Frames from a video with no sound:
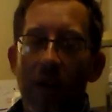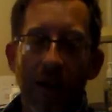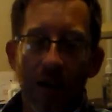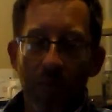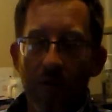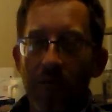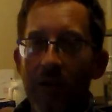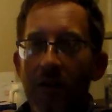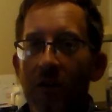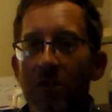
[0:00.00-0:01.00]
they had to put
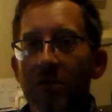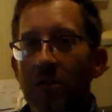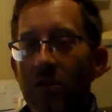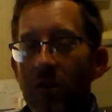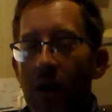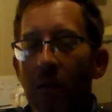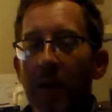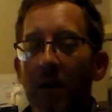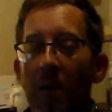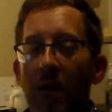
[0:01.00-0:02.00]
fenders and hood and all
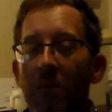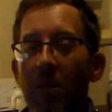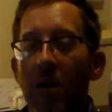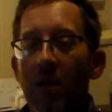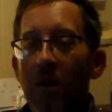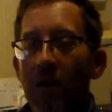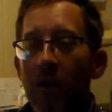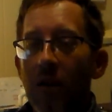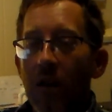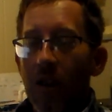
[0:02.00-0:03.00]
that on it.
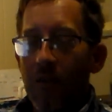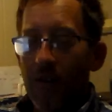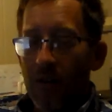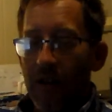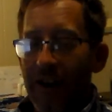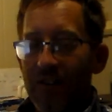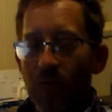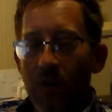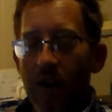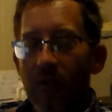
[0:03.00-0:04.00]
And then the
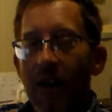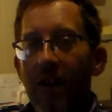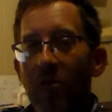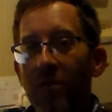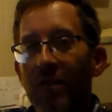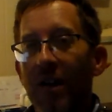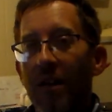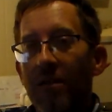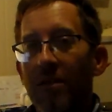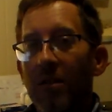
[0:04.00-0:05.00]
last one I ever had was
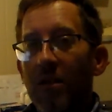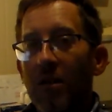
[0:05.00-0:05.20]
that